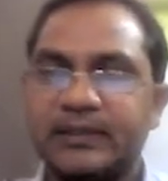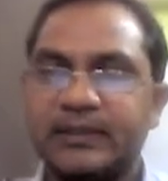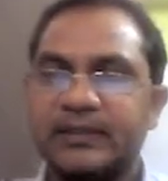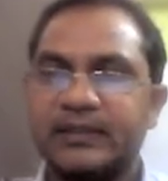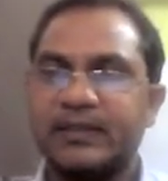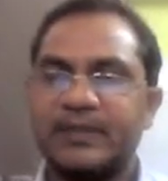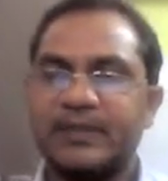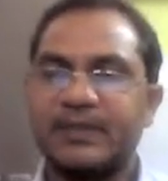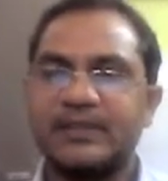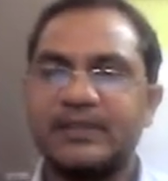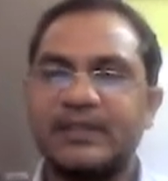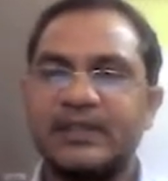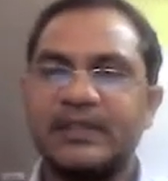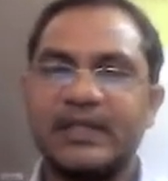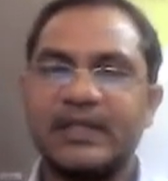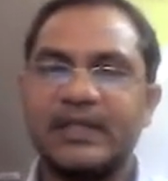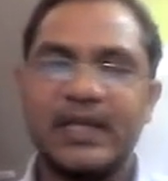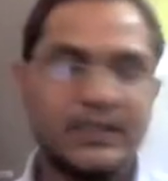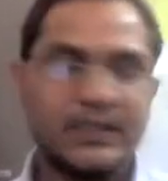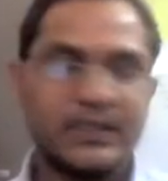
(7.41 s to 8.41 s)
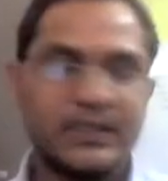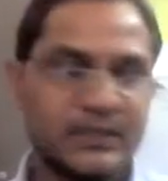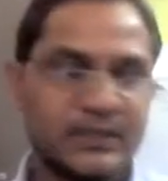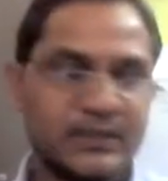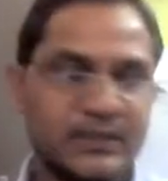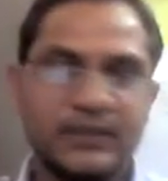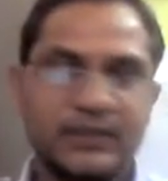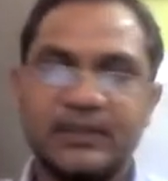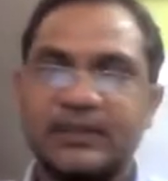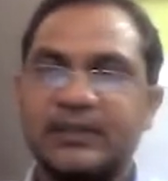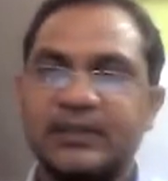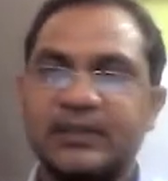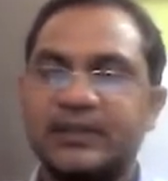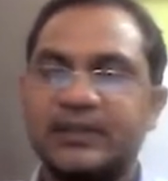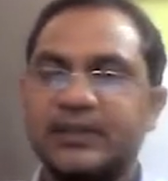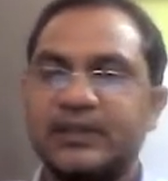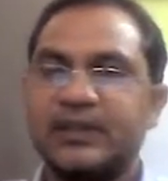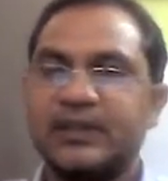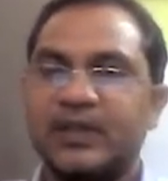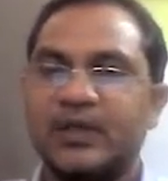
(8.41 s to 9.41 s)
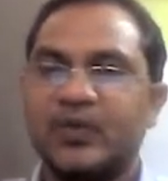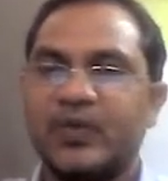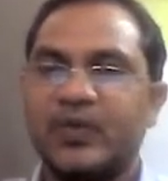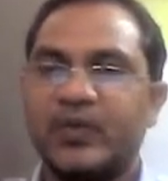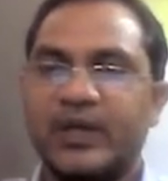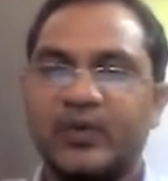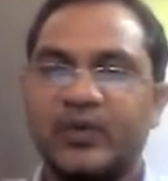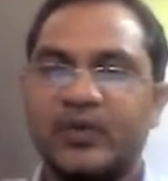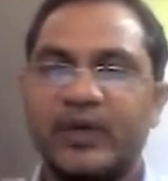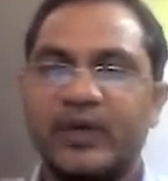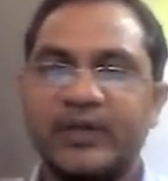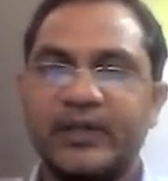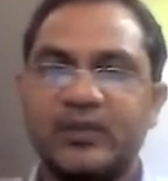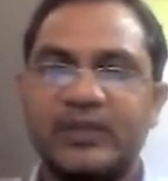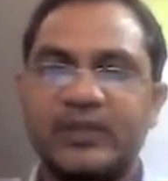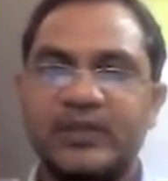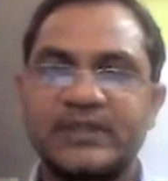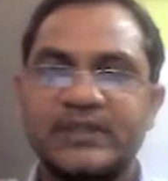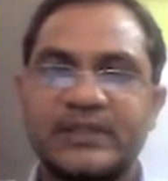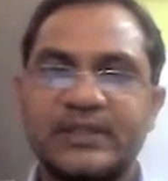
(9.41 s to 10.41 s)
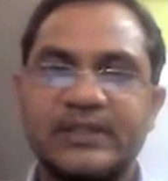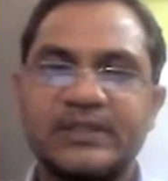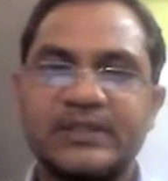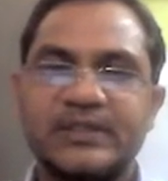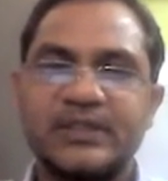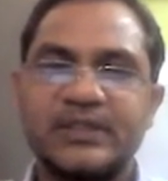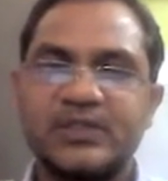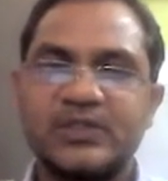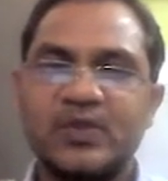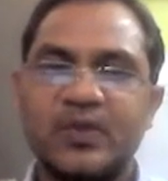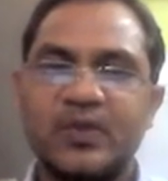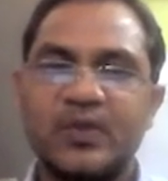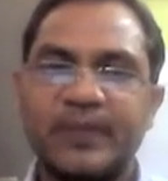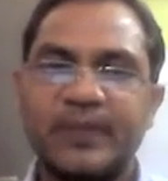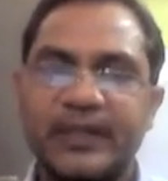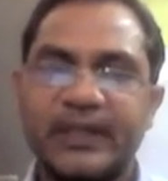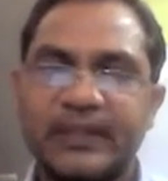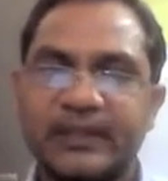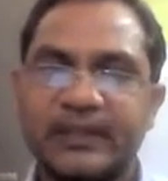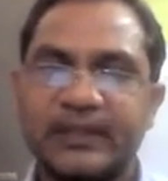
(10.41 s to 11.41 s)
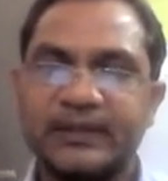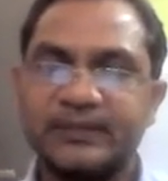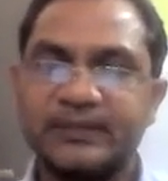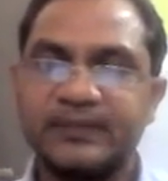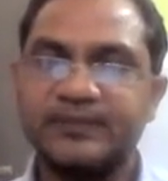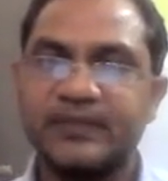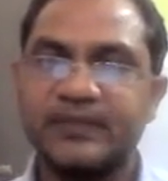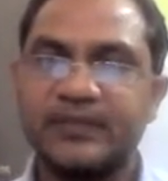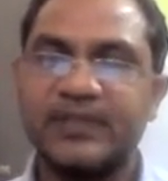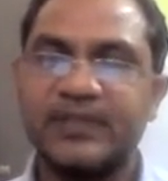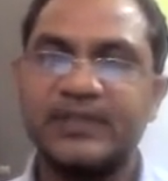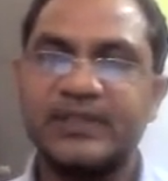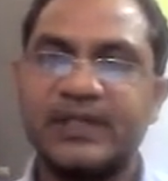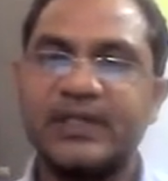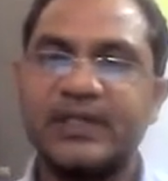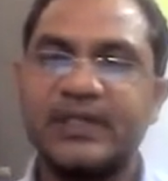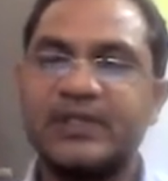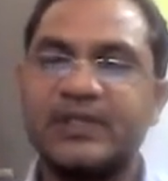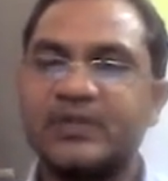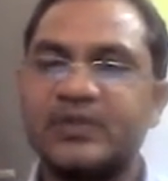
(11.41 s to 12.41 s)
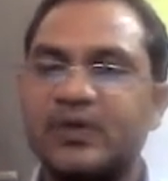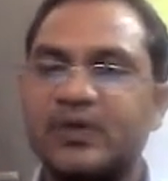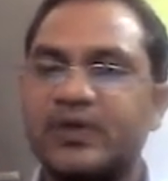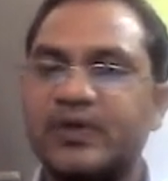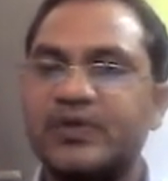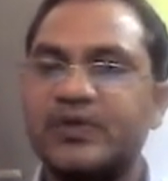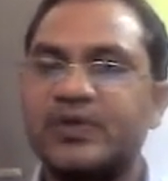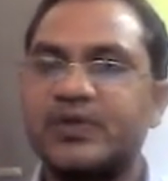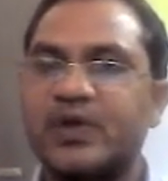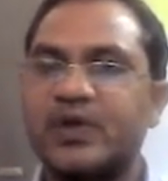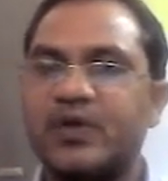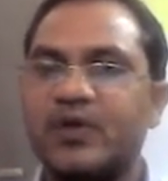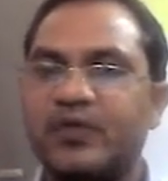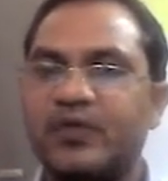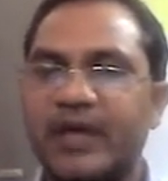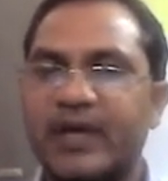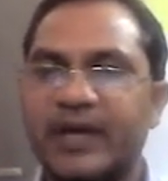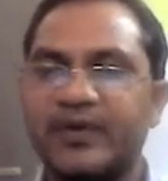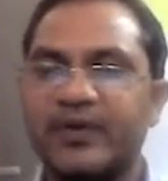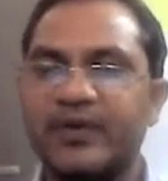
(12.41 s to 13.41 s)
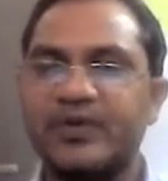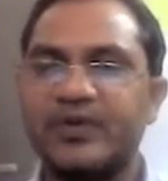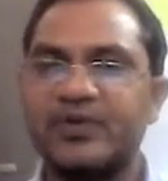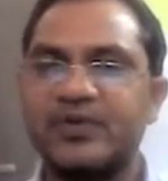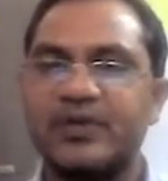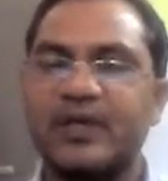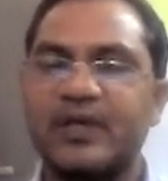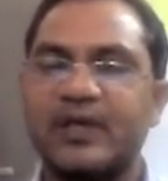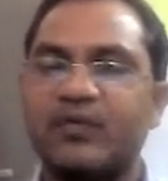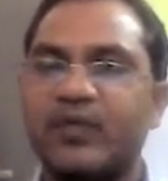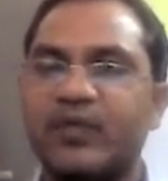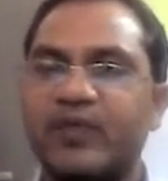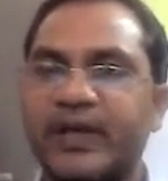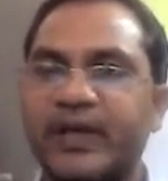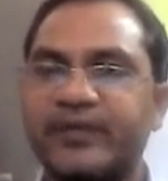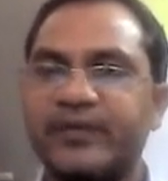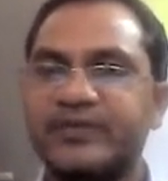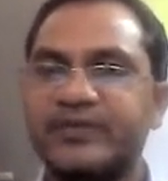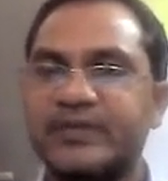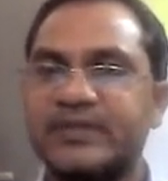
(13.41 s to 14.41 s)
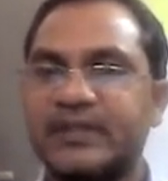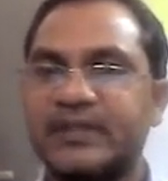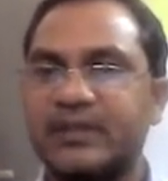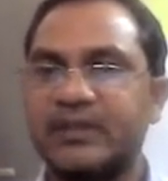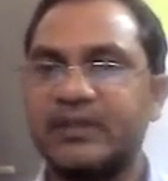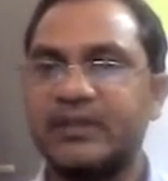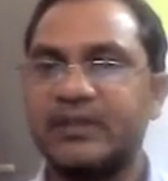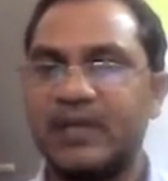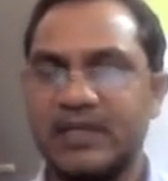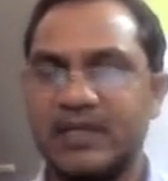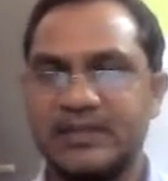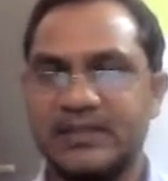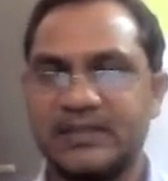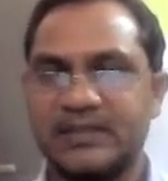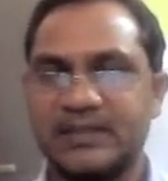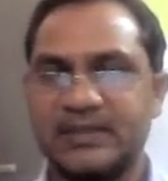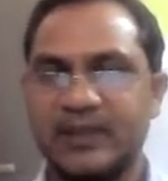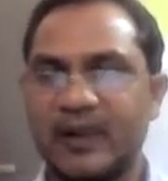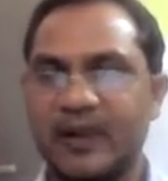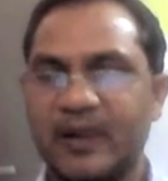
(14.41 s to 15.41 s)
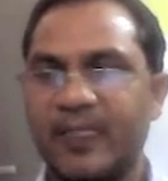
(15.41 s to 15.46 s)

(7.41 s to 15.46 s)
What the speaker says: In the present class, we are going to discuss the topic, the general solution of longitudinal waves in the bars.